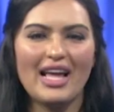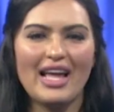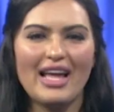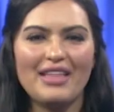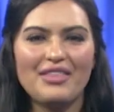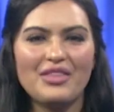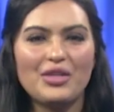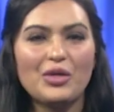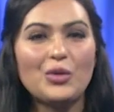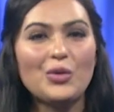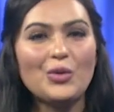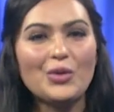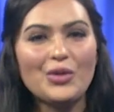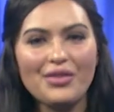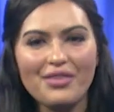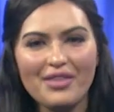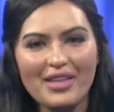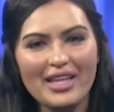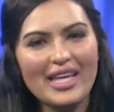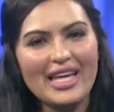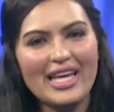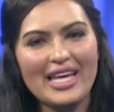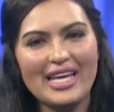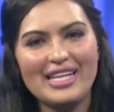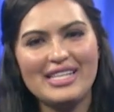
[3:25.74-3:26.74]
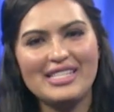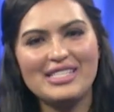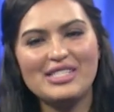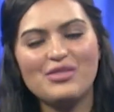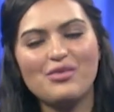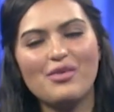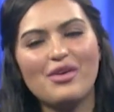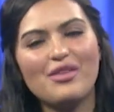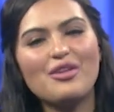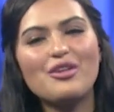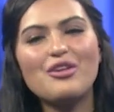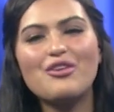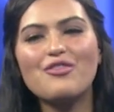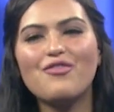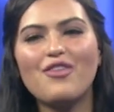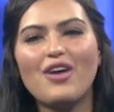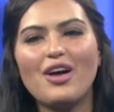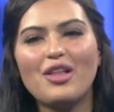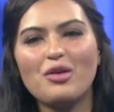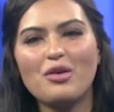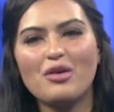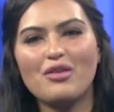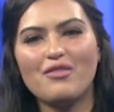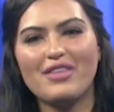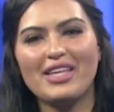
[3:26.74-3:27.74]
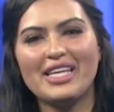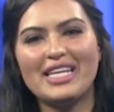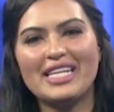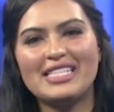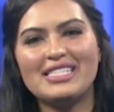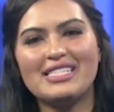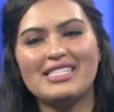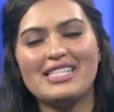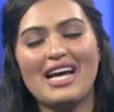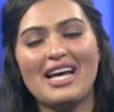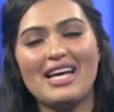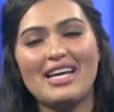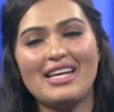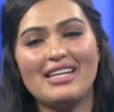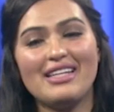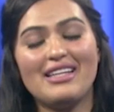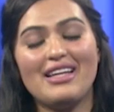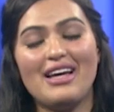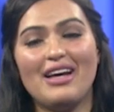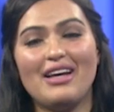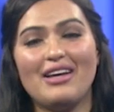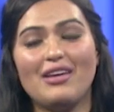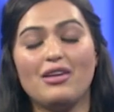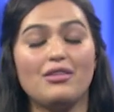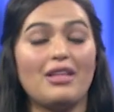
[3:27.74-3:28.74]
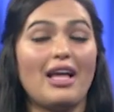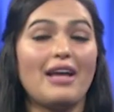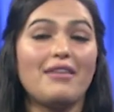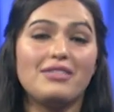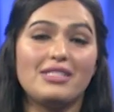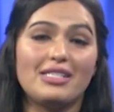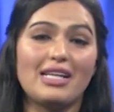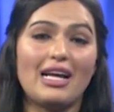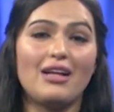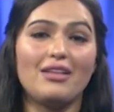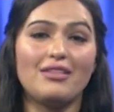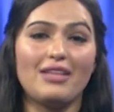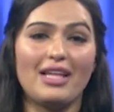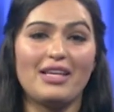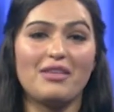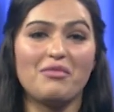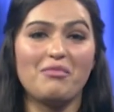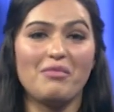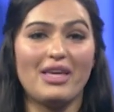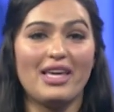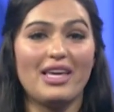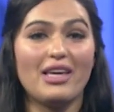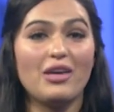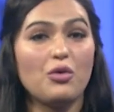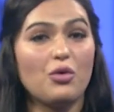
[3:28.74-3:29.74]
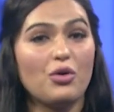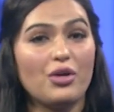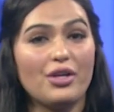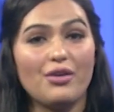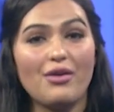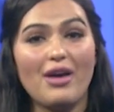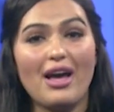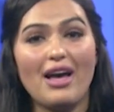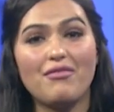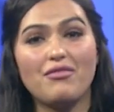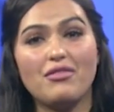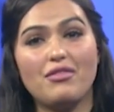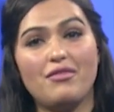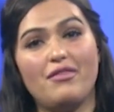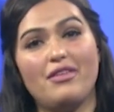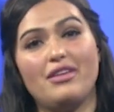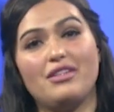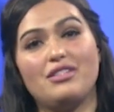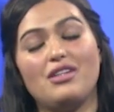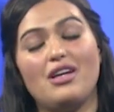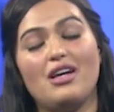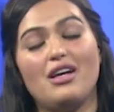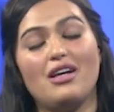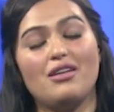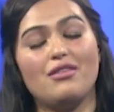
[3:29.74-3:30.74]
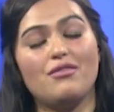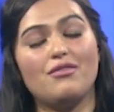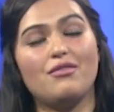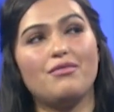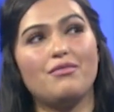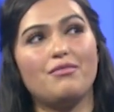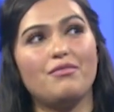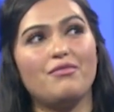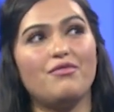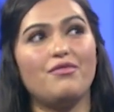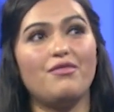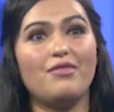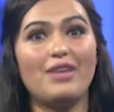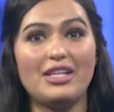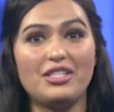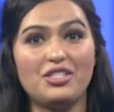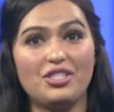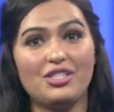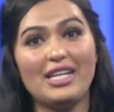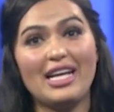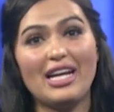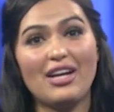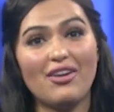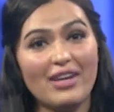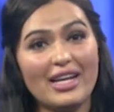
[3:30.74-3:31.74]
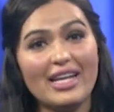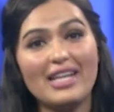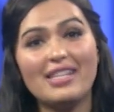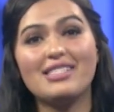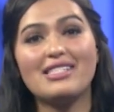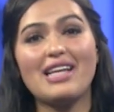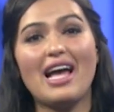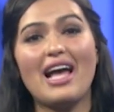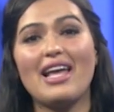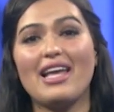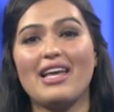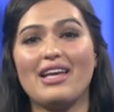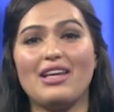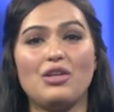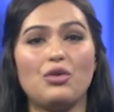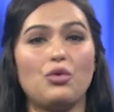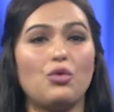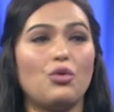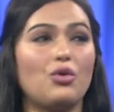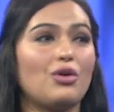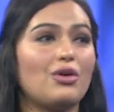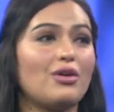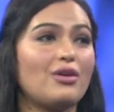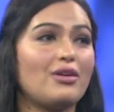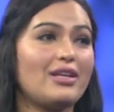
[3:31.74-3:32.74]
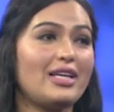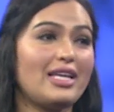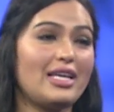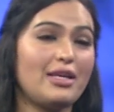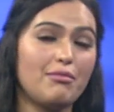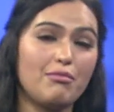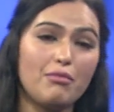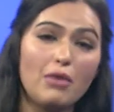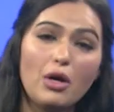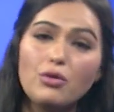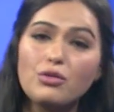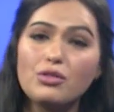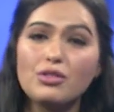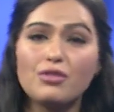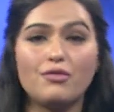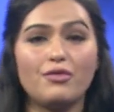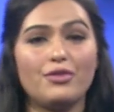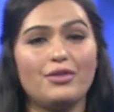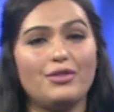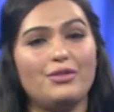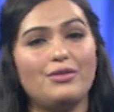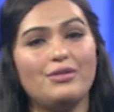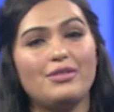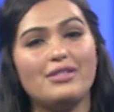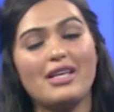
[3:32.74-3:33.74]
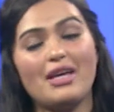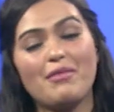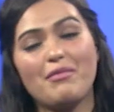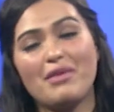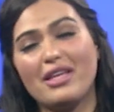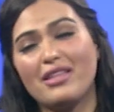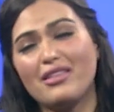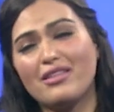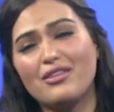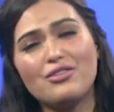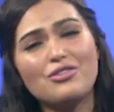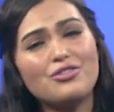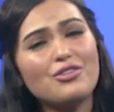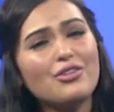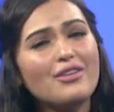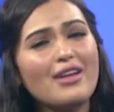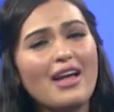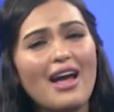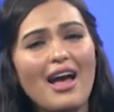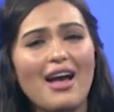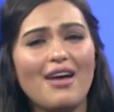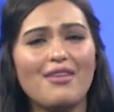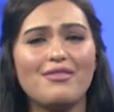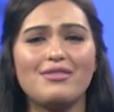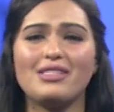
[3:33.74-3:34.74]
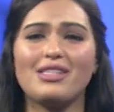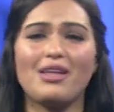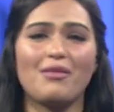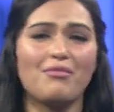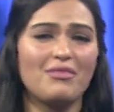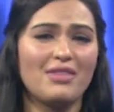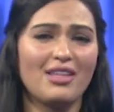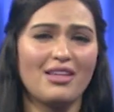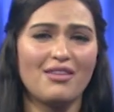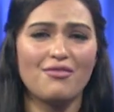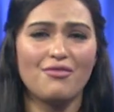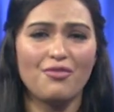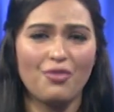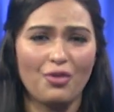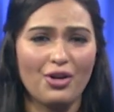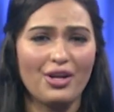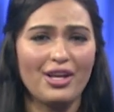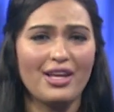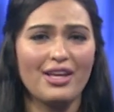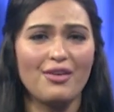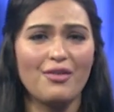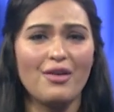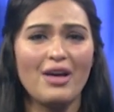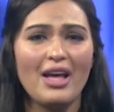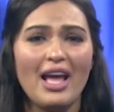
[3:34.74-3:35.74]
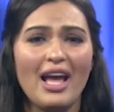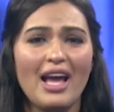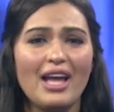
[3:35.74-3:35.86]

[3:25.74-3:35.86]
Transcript: And the cool thing is, whether you follow a vegan diet lifestyle like me, or you have a vegetarian diet or eat most foods, I mean, they're sure to have something for you.